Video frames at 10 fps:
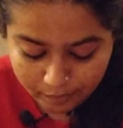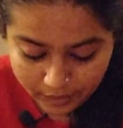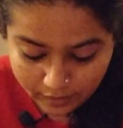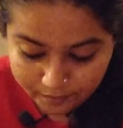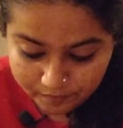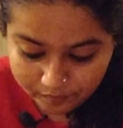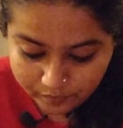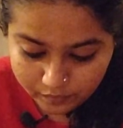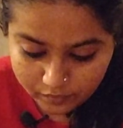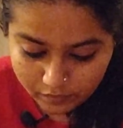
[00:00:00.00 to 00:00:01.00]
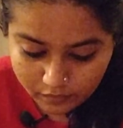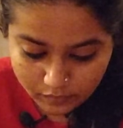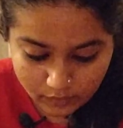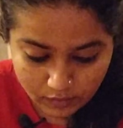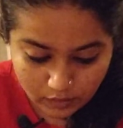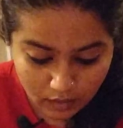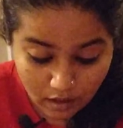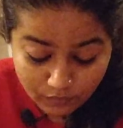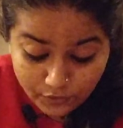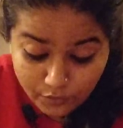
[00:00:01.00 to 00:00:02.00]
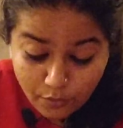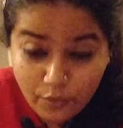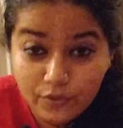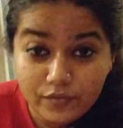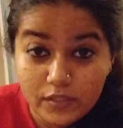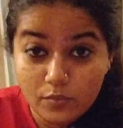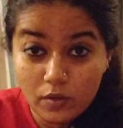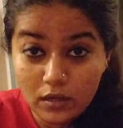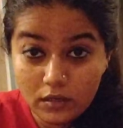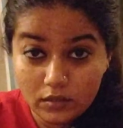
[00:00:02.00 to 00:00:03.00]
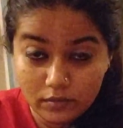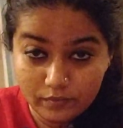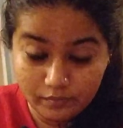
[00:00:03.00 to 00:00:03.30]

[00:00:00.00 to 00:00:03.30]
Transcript: But after all of this work,